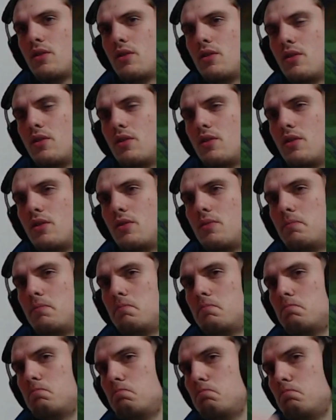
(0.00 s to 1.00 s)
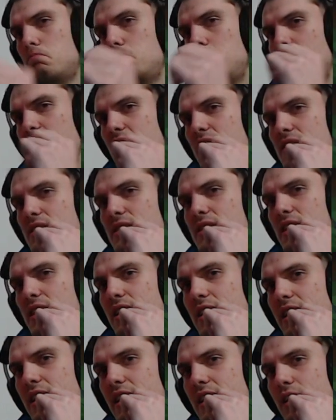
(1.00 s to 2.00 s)
Um, uh -huh because
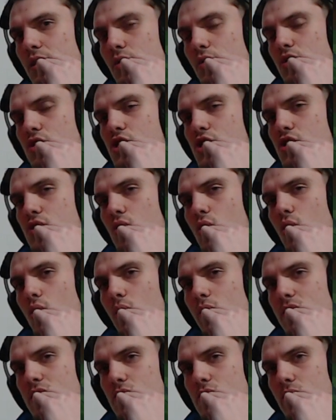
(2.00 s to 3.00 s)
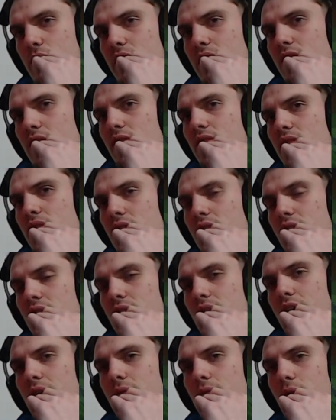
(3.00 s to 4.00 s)
Zeri and you just always win
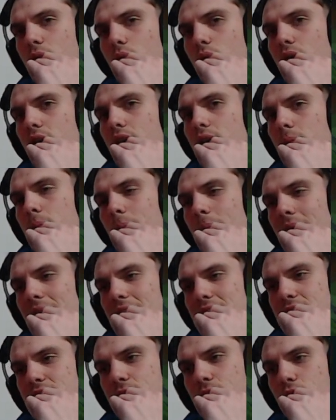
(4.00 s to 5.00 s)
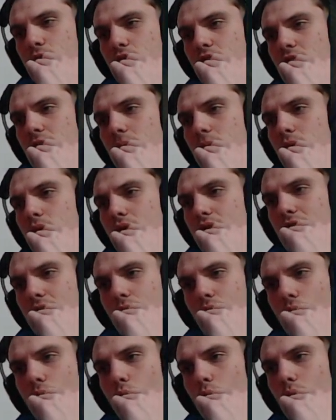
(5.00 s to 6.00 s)
level yeah. one. Plus, if you think about it, they
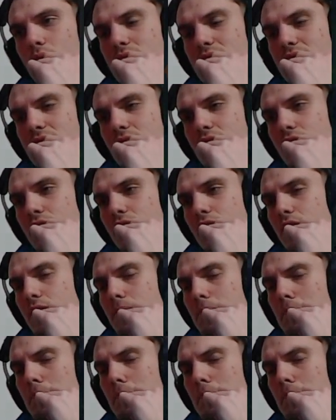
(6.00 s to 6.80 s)
will always start here.